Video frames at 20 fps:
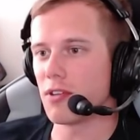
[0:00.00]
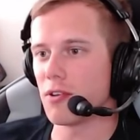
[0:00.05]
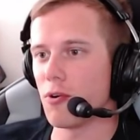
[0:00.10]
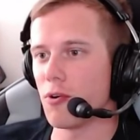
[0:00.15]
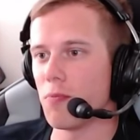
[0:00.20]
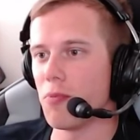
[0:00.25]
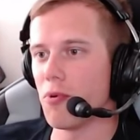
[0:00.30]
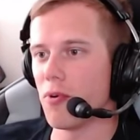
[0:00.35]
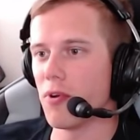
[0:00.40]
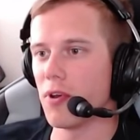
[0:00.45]
The
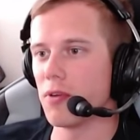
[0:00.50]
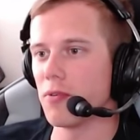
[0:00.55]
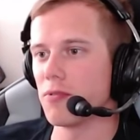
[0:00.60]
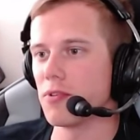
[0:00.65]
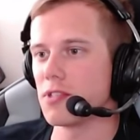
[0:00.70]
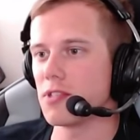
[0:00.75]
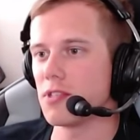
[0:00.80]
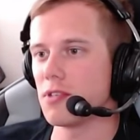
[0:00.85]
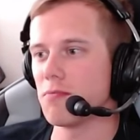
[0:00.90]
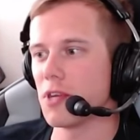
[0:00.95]
whole point
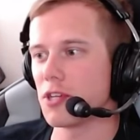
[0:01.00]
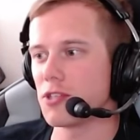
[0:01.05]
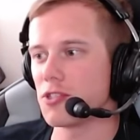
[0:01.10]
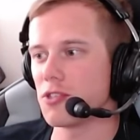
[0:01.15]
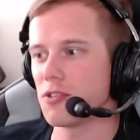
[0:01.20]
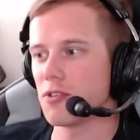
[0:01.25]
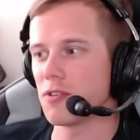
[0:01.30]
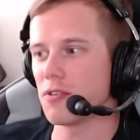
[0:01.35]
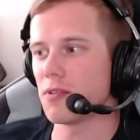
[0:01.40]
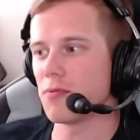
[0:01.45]
was to make
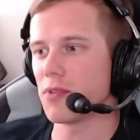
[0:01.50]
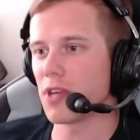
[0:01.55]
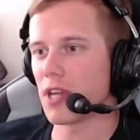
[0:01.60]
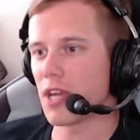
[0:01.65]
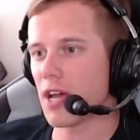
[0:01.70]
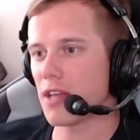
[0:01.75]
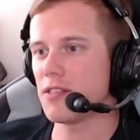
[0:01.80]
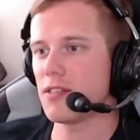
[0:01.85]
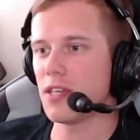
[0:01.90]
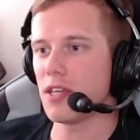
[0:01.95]
sure that we
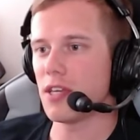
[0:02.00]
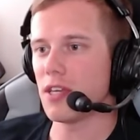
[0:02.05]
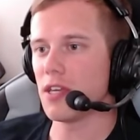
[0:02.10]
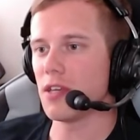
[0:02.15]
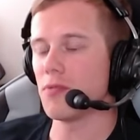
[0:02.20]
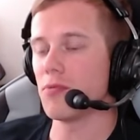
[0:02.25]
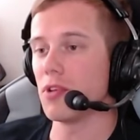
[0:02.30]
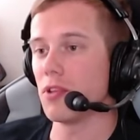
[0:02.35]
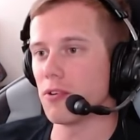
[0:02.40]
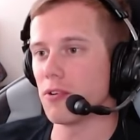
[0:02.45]
got to the
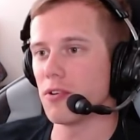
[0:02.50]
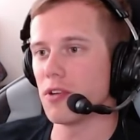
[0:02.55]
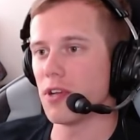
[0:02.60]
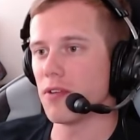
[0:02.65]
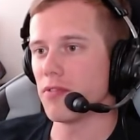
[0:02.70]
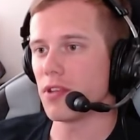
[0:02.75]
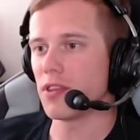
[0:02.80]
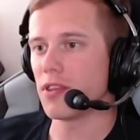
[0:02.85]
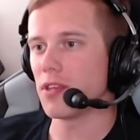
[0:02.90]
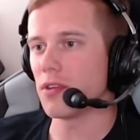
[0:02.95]
end, we learned
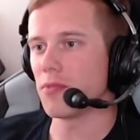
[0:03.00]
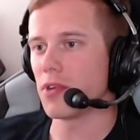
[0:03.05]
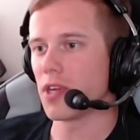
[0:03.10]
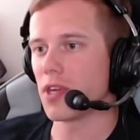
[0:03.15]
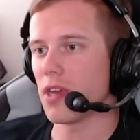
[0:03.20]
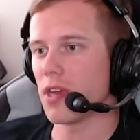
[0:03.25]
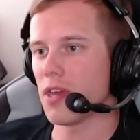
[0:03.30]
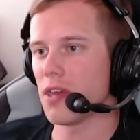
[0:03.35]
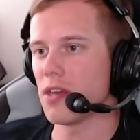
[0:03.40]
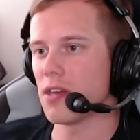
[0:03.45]
everything we
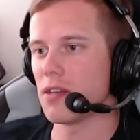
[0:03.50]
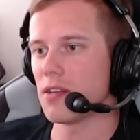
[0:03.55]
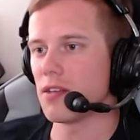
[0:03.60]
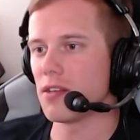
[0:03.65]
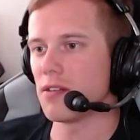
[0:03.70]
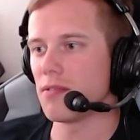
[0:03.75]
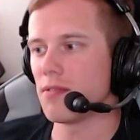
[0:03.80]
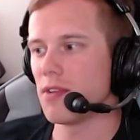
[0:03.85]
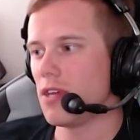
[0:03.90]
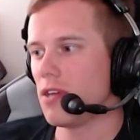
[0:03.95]
can,
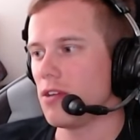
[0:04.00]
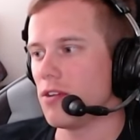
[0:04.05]
and